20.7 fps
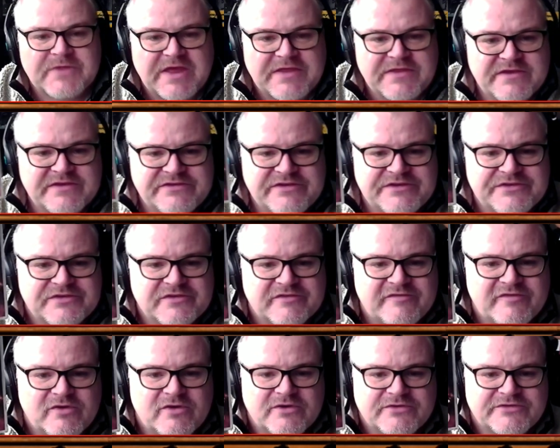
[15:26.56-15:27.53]
and this is the
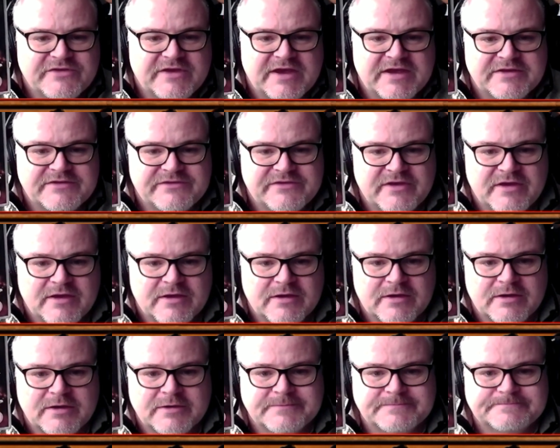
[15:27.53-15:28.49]
Forsyte
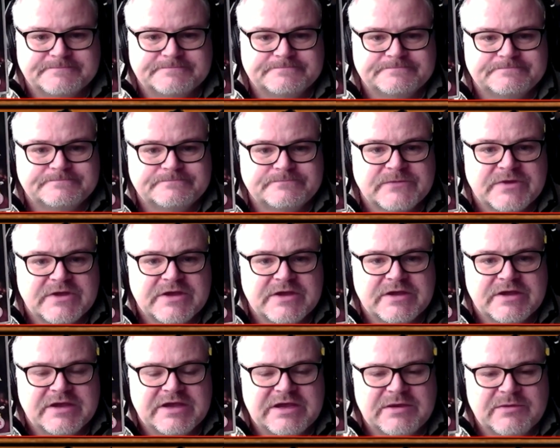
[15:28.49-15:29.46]
Saga
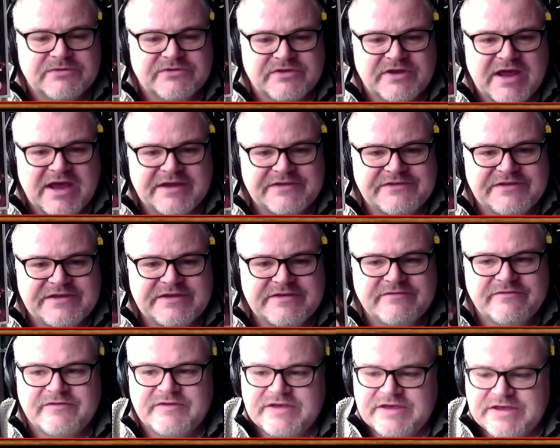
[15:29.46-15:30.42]
it was an
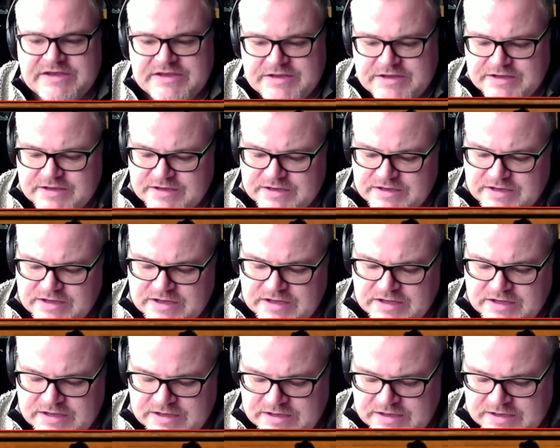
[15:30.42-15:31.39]
ITV
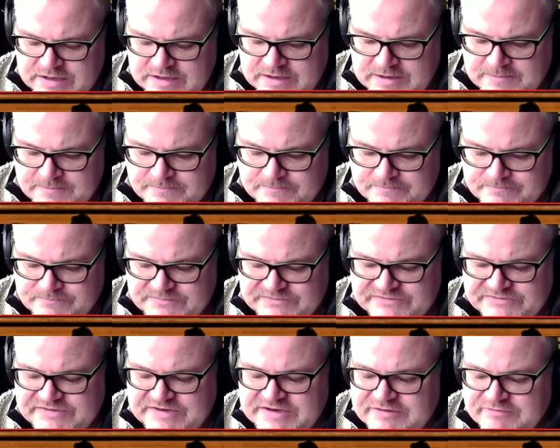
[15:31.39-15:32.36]
um,
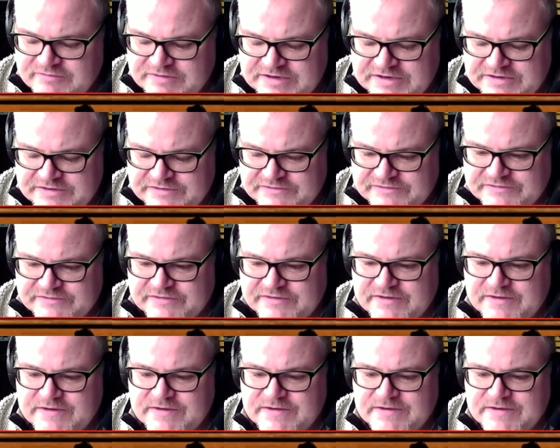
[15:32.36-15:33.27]
series